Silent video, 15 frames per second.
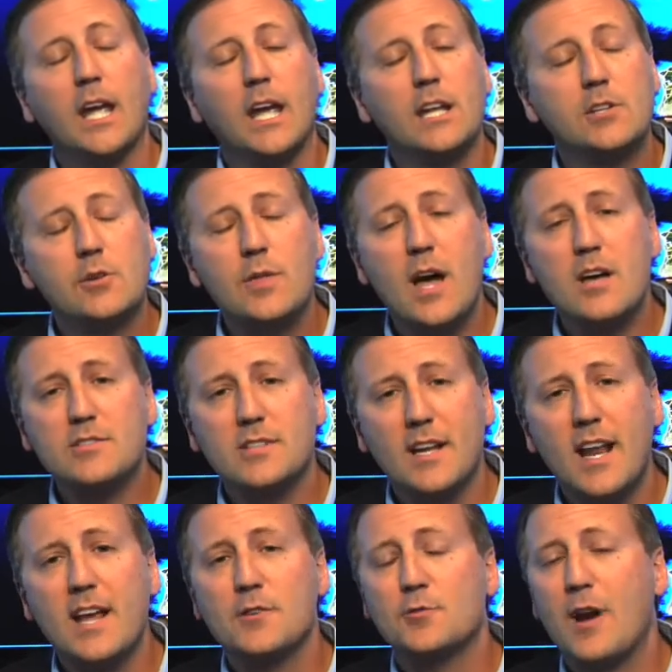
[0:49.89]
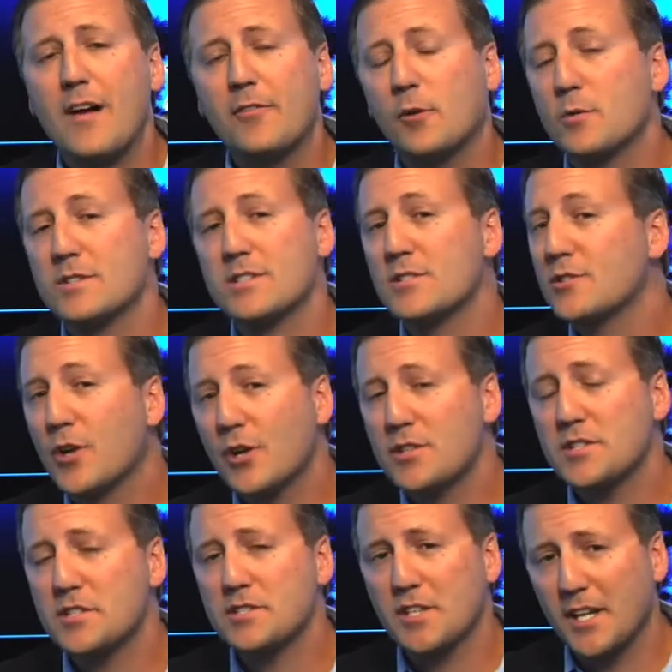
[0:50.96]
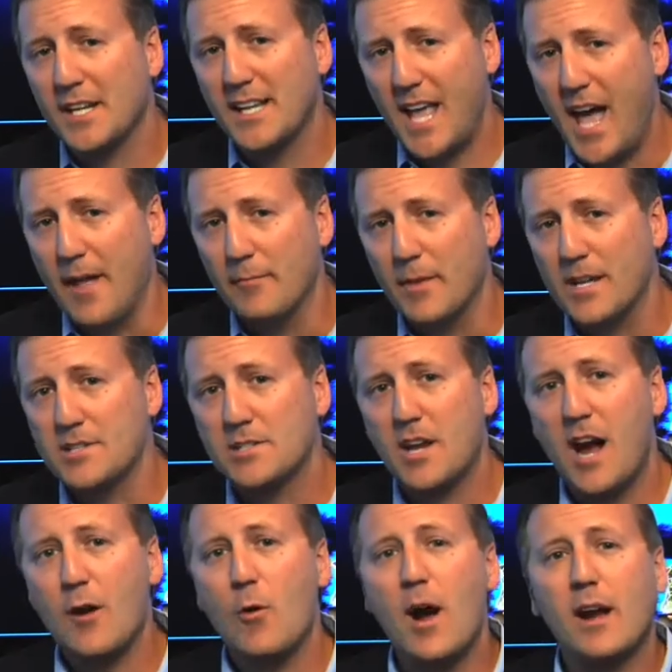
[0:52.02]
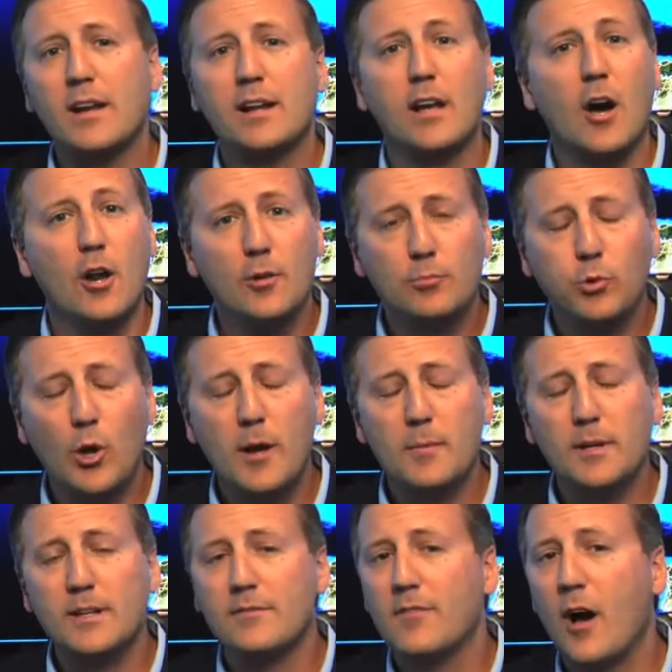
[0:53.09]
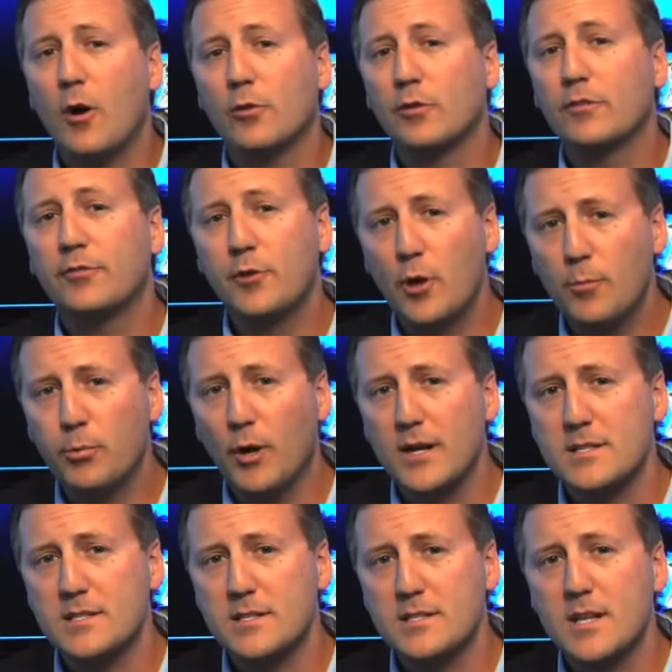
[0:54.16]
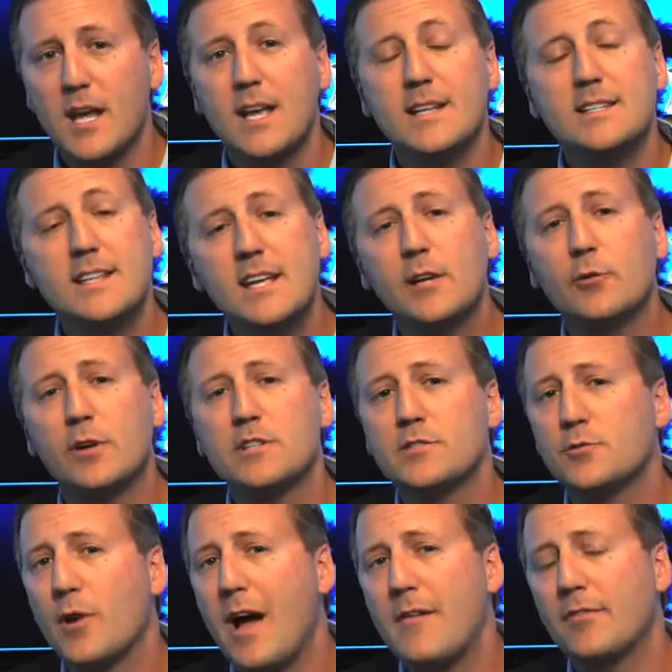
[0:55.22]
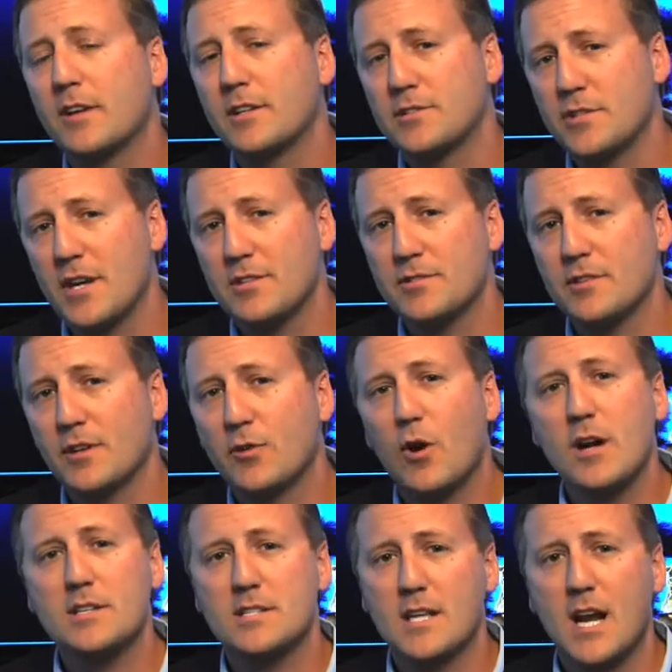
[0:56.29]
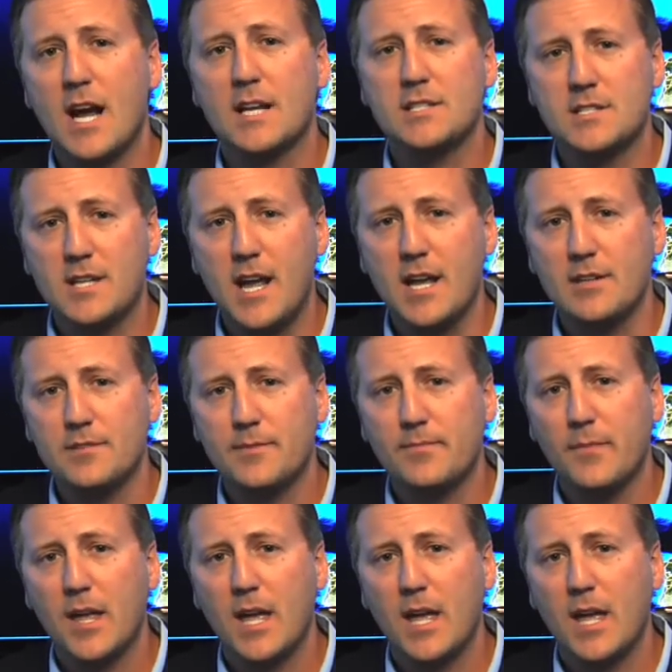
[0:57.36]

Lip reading: In 2008, traffic was as good as it's going to get, as skyrocketing unemployment and volatile fuel prices decreased traffic congestion across the United States.